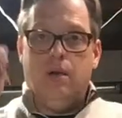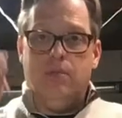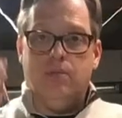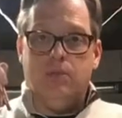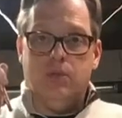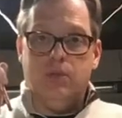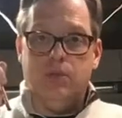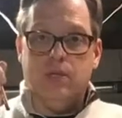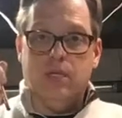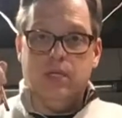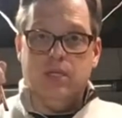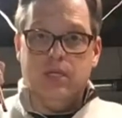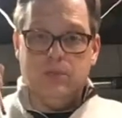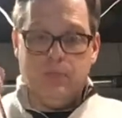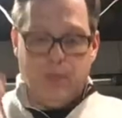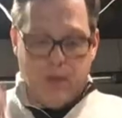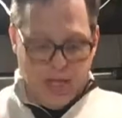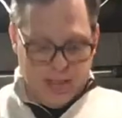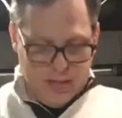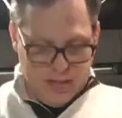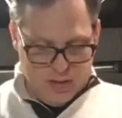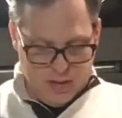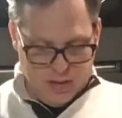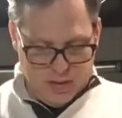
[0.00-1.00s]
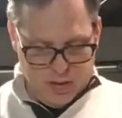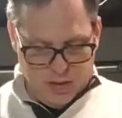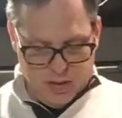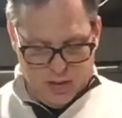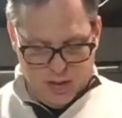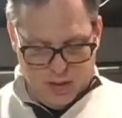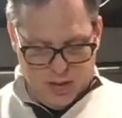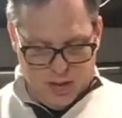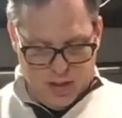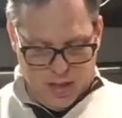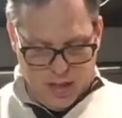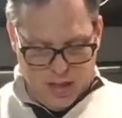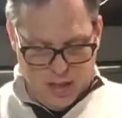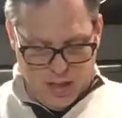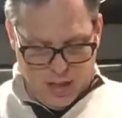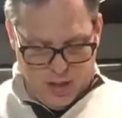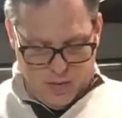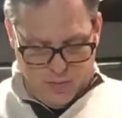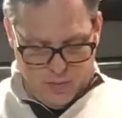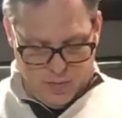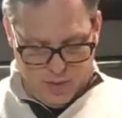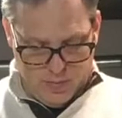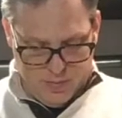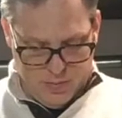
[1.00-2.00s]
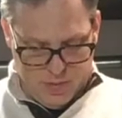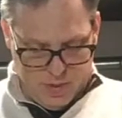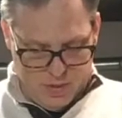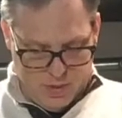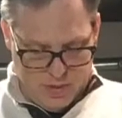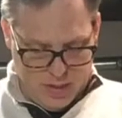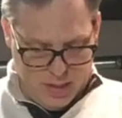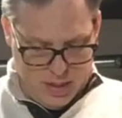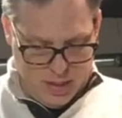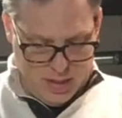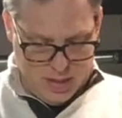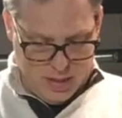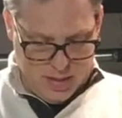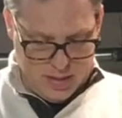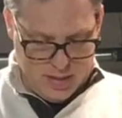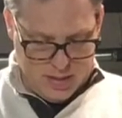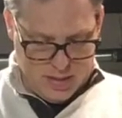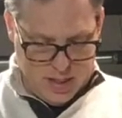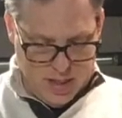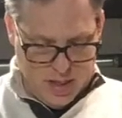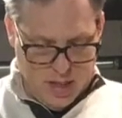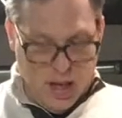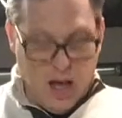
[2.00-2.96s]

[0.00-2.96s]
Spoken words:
I'm using this pencil, okay, and what I'm doing is